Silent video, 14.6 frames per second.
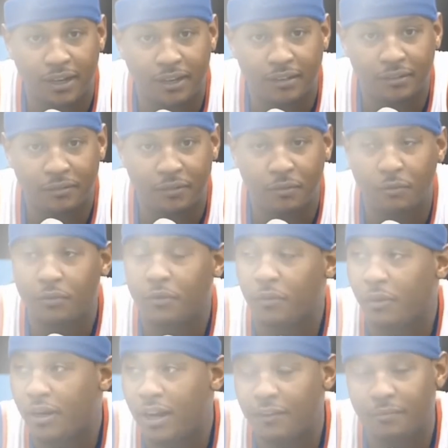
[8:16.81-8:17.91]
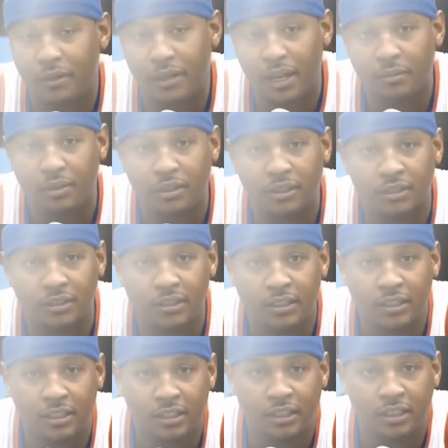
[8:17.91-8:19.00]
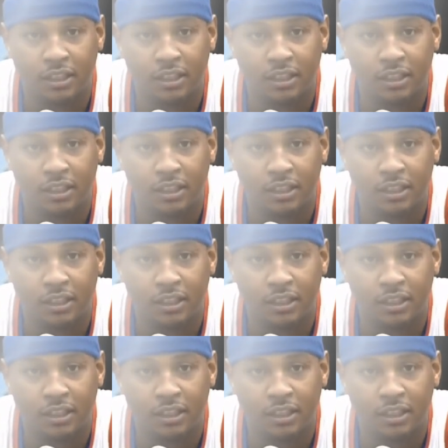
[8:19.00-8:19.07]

I mean, from what I've been able to,